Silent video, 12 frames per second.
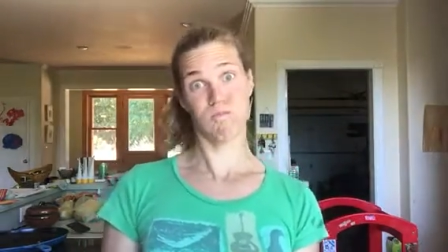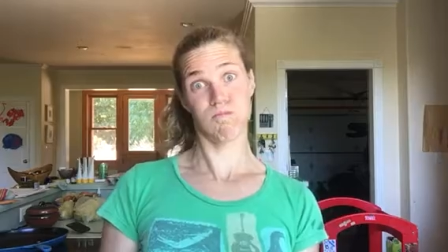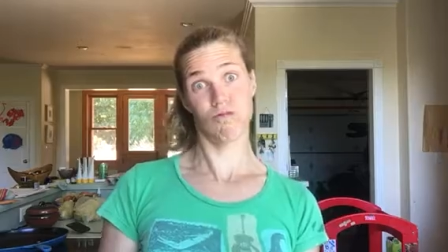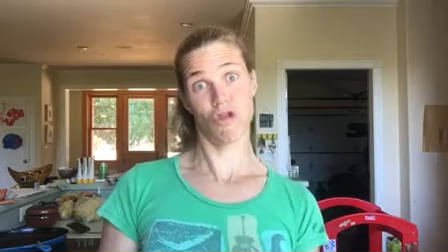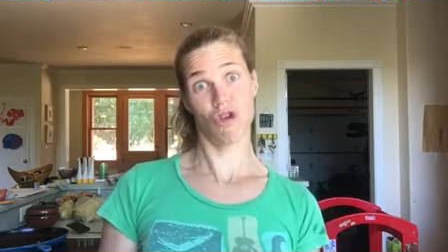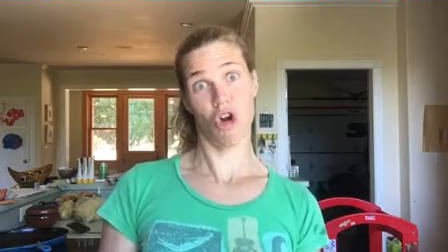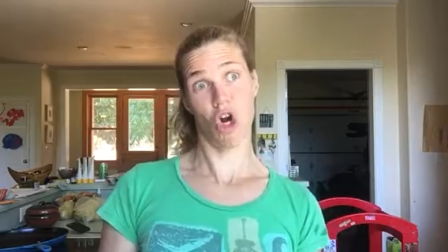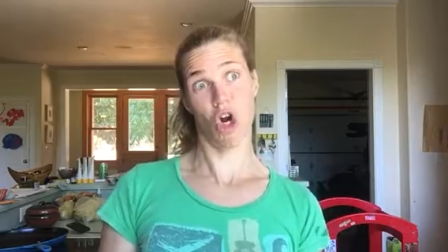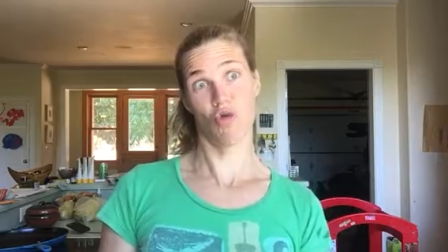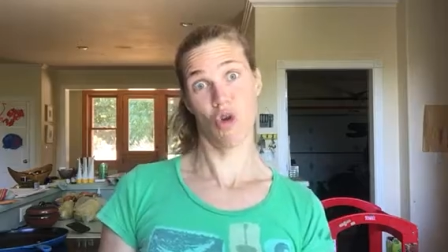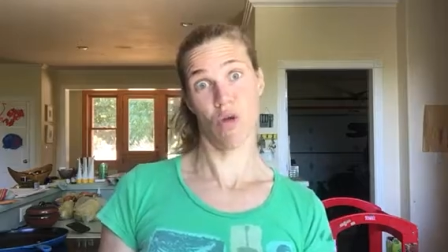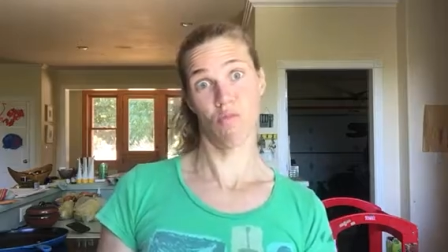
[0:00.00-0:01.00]
Look, I
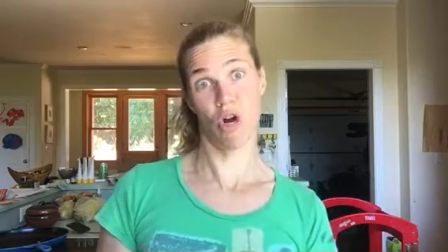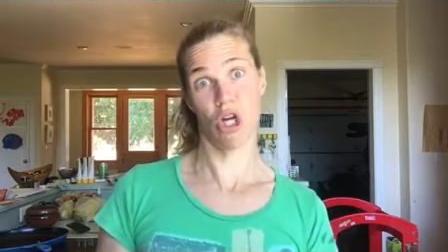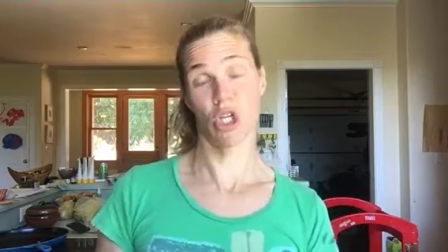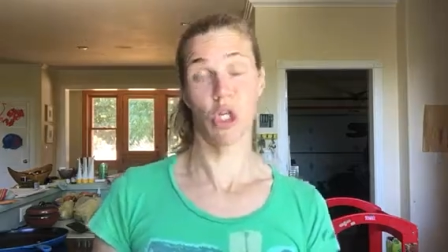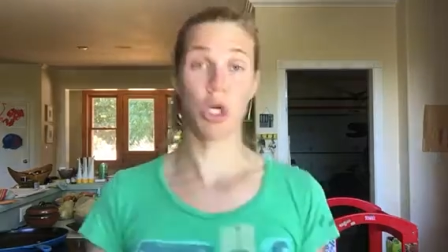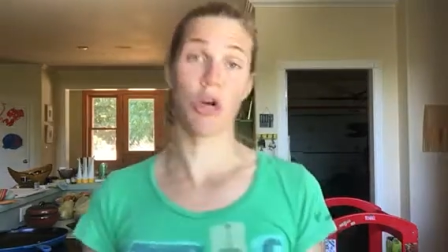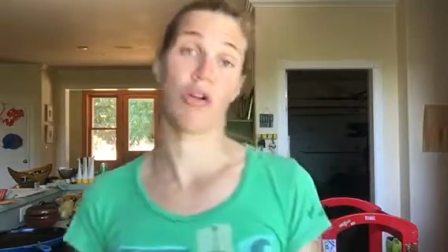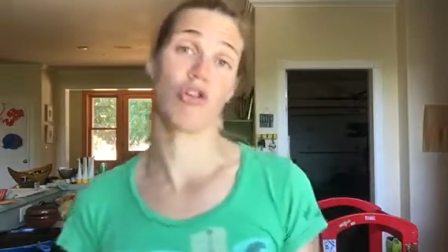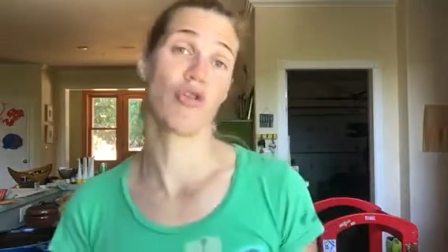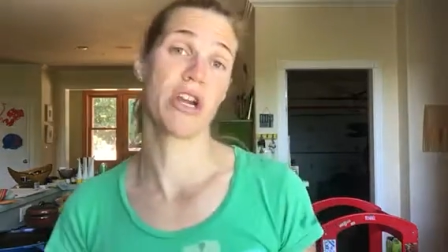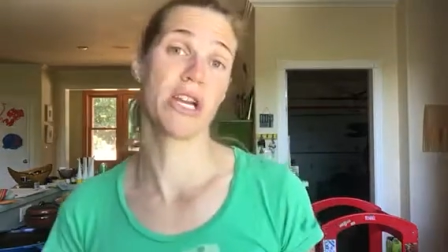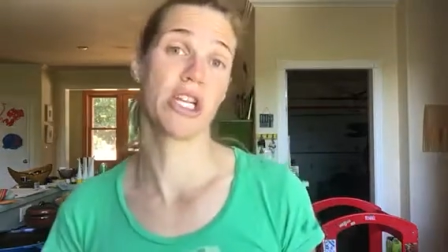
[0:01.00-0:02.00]
got green braces. I got
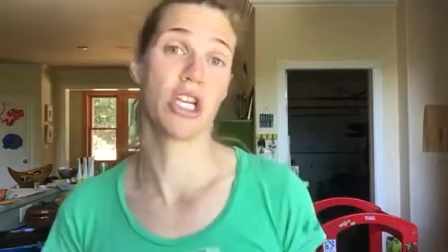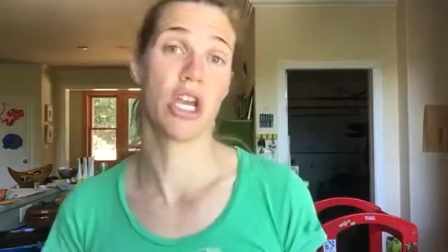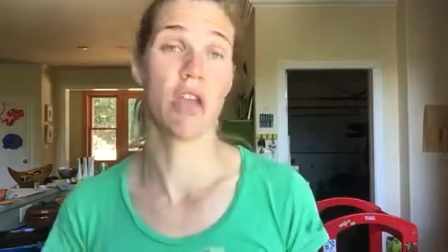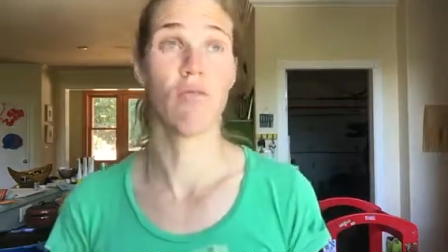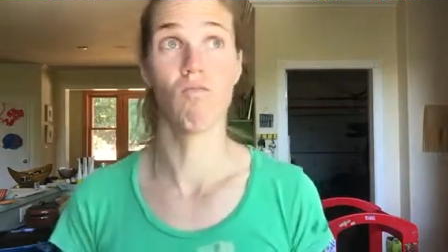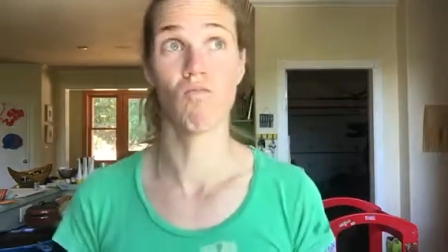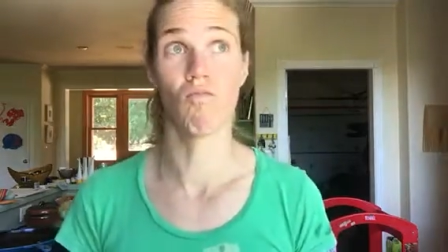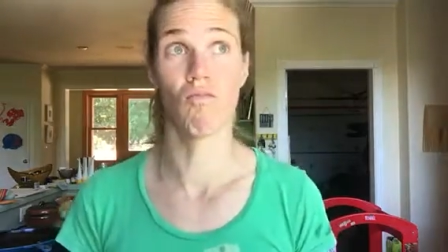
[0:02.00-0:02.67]
green teeth.